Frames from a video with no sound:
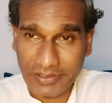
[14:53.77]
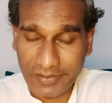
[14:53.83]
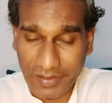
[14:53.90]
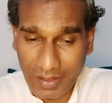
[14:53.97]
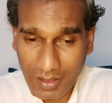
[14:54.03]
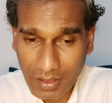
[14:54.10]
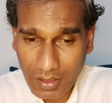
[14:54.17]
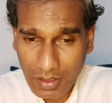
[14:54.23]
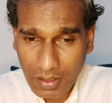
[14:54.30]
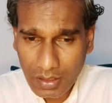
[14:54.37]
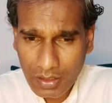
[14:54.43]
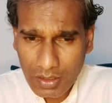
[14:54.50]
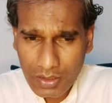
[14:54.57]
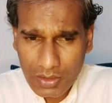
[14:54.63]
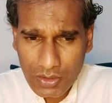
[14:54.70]

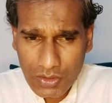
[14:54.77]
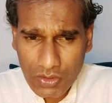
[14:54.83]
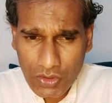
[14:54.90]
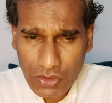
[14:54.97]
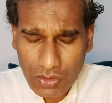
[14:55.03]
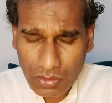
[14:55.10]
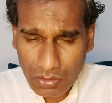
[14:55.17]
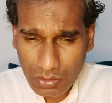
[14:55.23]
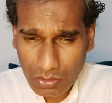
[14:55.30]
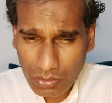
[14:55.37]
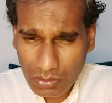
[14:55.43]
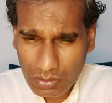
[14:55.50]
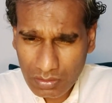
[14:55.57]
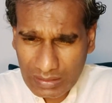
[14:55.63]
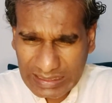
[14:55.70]
So the
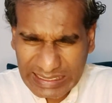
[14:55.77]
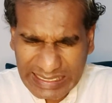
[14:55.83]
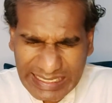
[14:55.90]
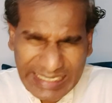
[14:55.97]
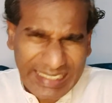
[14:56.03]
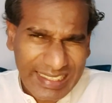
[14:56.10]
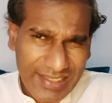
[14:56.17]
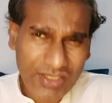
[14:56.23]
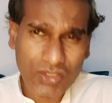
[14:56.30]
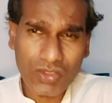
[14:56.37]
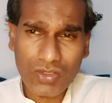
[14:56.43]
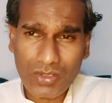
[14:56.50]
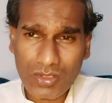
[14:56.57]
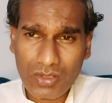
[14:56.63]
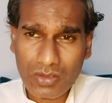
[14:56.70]
essence of
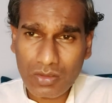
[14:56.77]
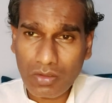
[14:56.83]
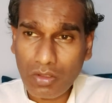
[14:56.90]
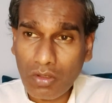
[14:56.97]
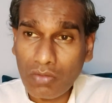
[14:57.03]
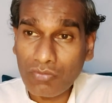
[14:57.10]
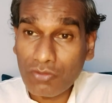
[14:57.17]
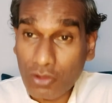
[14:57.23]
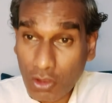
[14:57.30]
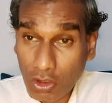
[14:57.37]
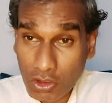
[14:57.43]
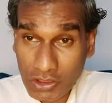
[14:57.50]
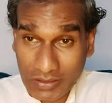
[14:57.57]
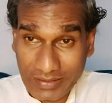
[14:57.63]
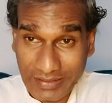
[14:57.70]
God's
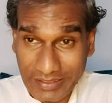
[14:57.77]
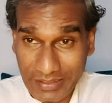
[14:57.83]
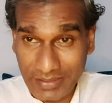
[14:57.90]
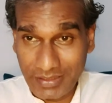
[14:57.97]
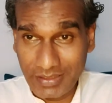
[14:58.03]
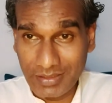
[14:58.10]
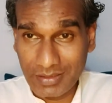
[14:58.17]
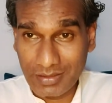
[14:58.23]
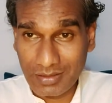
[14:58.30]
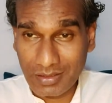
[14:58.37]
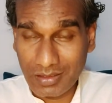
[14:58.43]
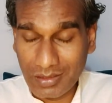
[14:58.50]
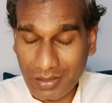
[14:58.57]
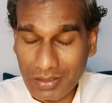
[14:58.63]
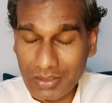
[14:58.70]
teachings is to
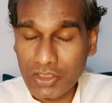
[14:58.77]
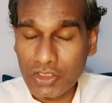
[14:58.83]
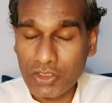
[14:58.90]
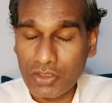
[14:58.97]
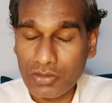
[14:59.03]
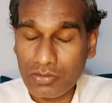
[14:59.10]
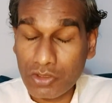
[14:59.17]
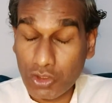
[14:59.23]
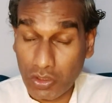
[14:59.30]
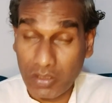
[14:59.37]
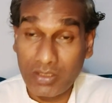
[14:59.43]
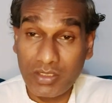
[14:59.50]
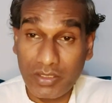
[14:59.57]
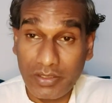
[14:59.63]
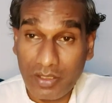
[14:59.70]
consider
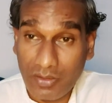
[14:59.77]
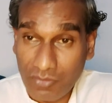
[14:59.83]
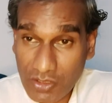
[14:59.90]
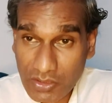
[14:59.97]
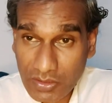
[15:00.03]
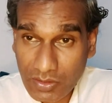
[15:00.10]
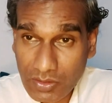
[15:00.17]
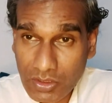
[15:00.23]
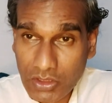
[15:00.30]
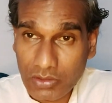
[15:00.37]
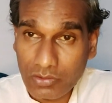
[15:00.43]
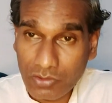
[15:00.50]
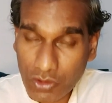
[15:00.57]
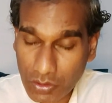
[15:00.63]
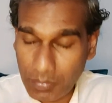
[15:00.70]
ourselves to be the soul
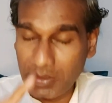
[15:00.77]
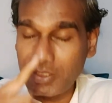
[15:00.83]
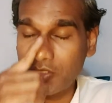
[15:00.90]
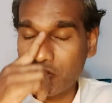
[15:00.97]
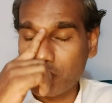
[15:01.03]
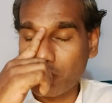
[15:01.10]
again